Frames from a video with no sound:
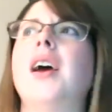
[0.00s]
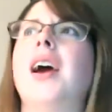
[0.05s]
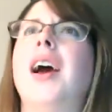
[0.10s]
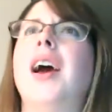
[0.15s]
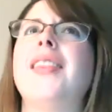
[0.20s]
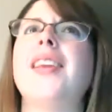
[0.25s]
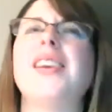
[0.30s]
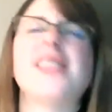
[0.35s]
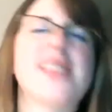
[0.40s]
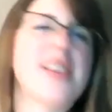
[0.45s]

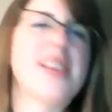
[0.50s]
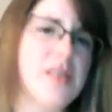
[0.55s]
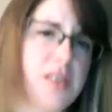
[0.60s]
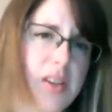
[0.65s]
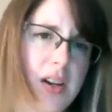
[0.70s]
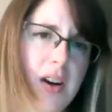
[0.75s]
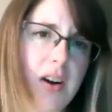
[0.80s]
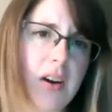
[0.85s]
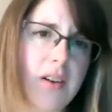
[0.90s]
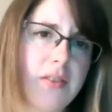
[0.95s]
And that sounds
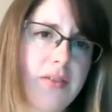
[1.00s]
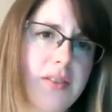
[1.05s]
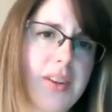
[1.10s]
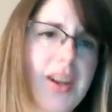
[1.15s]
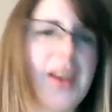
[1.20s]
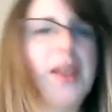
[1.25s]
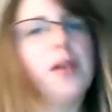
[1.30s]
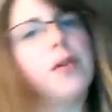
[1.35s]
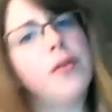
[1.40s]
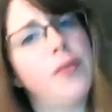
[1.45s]
daft,
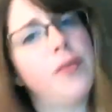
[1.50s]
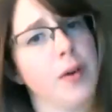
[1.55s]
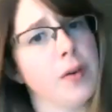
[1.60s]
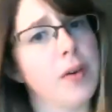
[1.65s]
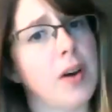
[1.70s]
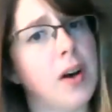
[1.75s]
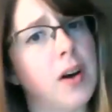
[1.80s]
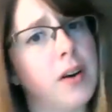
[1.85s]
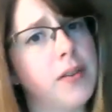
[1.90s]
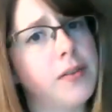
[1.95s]
and it will feel
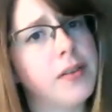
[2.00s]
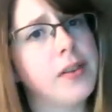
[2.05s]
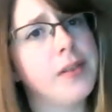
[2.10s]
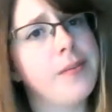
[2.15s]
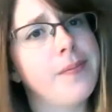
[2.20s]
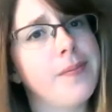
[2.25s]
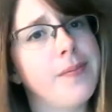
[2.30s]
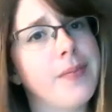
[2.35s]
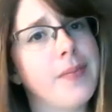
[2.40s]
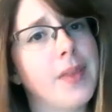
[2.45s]
daft,
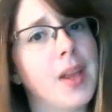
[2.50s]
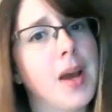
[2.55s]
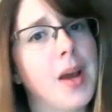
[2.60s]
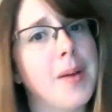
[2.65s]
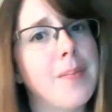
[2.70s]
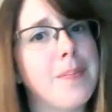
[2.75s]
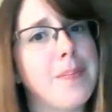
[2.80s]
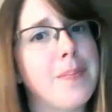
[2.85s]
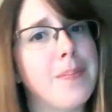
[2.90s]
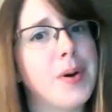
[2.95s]

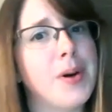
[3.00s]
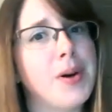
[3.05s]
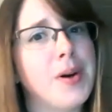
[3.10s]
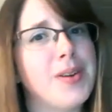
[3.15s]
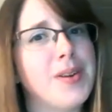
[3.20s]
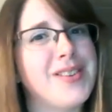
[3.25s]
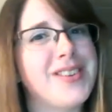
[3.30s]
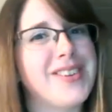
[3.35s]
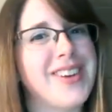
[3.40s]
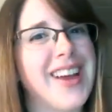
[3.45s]

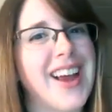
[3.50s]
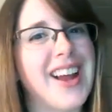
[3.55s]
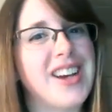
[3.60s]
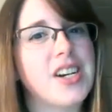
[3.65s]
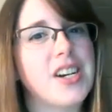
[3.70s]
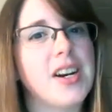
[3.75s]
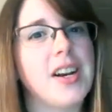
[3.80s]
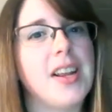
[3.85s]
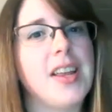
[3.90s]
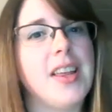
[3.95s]
but
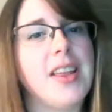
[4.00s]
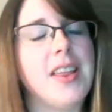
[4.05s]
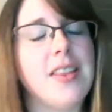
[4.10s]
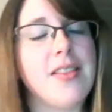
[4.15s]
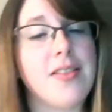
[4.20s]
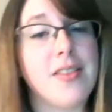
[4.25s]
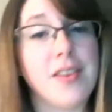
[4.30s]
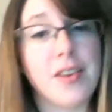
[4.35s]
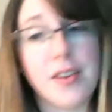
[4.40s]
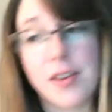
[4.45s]
actually
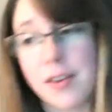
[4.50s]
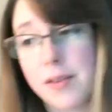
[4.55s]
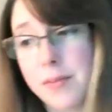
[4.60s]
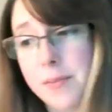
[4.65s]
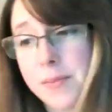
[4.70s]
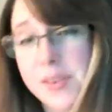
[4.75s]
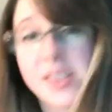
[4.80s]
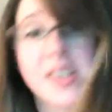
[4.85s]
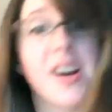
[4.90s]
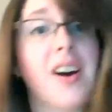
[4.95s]
the
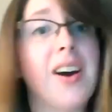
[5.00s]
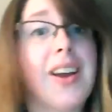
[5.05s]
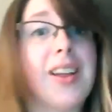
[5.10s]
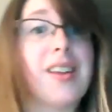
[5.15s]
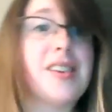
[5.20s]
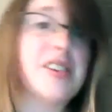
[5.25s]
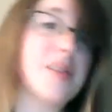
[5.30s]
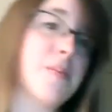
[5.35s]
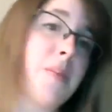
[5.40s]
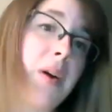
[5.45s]

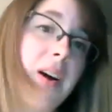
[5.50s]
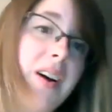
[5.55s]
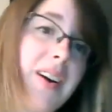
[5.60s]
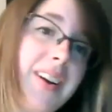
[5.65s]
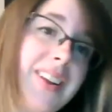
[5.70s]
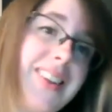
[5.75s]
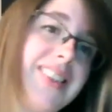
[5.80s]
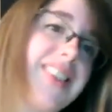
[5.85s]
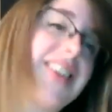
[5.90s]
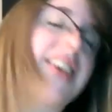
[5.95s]
science
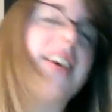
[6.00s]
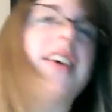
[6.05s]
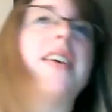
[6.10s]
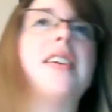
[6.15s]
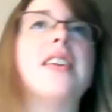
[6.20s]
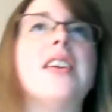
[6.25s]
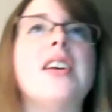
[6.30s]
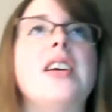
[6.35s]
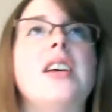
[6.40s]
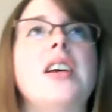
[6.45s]
behind it,
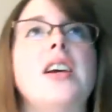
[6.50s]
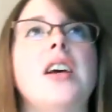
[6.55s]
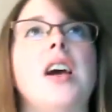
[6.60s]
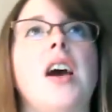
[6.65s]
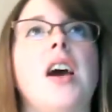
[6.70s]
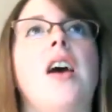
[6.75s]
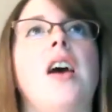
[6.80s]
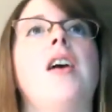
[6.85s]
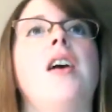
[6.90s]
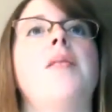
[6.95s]

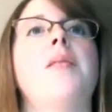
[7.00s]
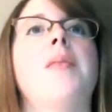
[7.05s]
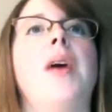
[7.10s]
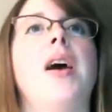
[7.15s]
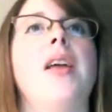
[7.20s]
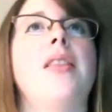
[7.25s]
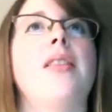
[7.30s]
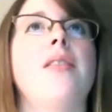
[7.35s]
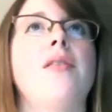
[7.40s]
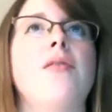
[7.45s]
and
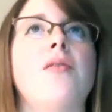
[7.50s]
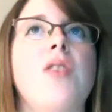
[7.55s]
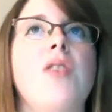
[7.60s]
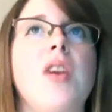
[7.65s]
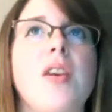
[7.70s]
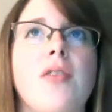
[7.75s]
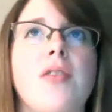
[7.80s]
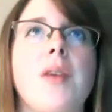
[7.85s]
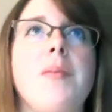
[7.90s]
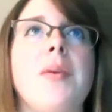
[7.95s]
the
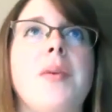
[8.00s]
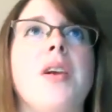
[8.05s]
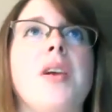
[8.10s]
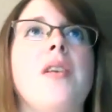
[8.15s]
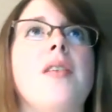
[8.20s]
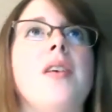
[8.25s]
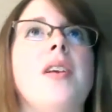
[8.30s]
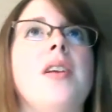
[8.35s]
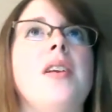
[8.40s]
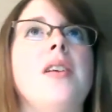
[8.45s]
reframing
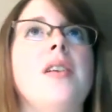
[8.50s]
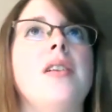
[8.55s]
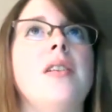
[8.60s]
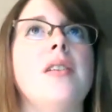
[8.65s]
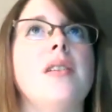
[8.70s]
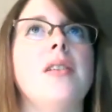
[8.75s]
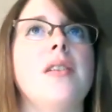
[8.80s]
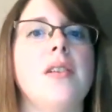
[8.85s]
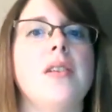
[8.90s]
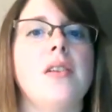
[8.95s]
going,
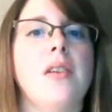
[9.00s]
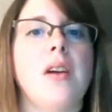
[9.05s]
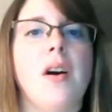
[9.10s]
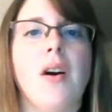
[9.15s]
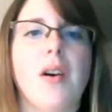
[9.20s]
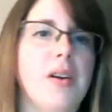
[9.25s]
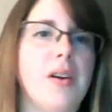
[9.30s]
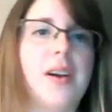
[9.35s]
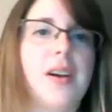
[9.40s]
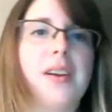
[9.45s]

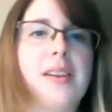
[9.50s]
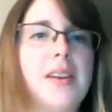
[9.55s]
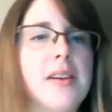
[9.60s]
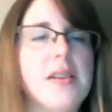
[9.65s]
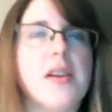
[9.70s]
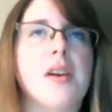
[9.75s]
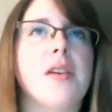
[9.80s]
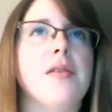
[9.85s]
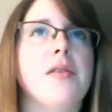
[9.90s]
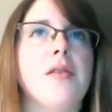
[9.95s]
like, you
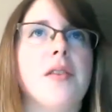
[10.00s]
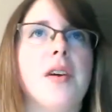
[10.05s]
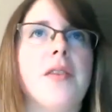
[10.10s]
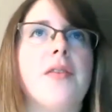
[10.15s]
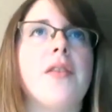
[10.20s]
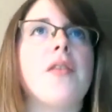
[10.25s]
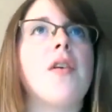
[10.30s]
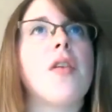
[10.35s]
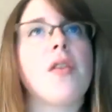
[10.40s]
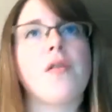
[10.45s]
know,
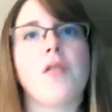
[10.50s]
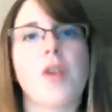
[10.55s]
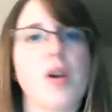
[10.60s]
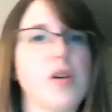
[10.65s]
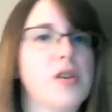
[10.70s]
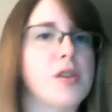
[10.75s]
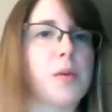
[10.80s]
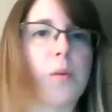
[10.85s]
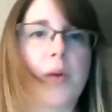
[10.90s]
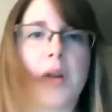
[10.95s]
if you're on the
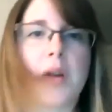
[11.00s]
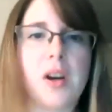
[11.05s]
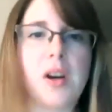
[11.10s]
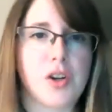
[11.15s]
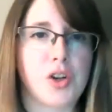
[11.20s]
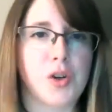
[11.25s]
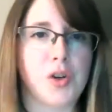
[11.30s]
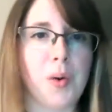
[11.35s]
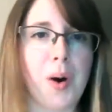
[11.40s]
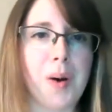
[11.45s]
road, someone
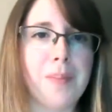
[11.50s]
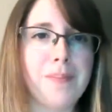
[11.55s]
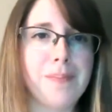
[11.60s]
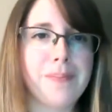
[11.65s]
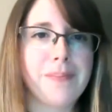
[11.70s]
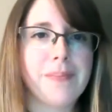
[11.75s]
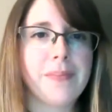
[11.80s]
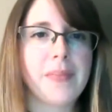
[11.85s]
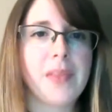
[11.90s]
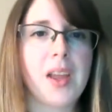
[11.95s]
cuts you up,
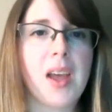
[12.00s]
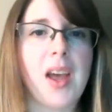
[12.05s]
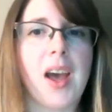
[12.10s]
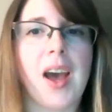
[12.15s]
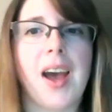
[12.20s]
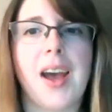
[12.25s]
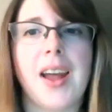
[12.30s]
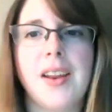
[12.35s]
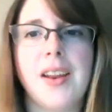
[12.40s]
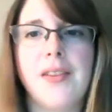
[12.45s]

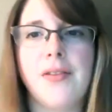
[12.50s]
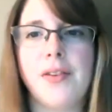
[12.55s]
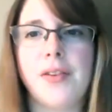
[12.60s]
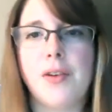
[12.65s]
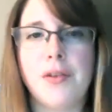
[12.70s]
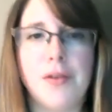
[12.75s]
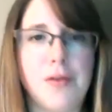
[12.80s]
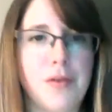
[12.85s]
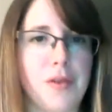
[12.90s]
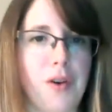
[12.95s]
and if
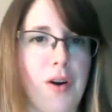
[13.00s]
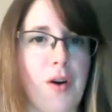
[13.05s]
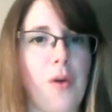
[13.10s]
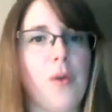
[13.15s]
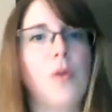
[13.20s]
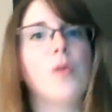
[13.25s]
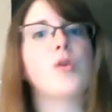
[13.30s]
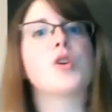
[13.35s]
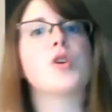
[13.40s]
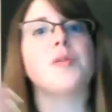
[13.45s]
you
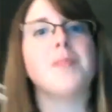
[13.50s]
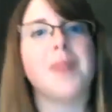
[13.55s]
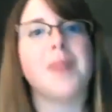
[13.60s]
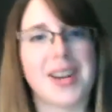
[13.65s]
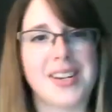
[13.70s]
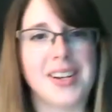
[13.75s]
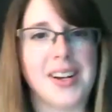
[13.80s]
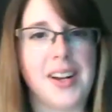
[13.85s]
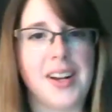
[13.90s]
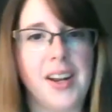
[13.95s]

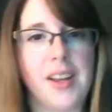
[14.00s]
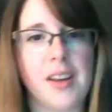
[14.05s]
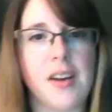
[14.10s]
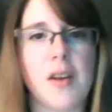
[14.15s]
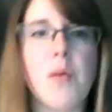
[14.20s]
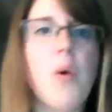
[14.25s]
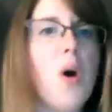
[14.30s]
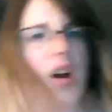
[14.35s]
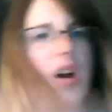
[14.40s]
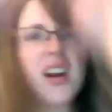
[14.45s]
automatically
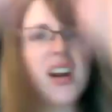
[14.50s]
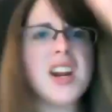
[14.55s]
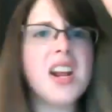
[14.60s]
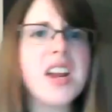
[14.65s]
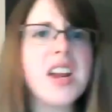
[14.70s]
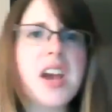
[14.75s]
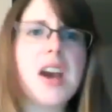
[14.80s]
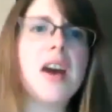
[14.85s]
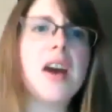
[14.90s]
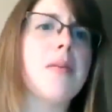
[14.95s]
go, what an
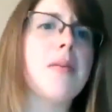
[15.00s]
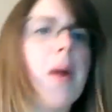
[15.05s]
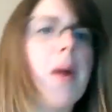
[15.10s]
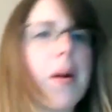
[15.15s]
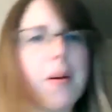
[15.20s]
idiot,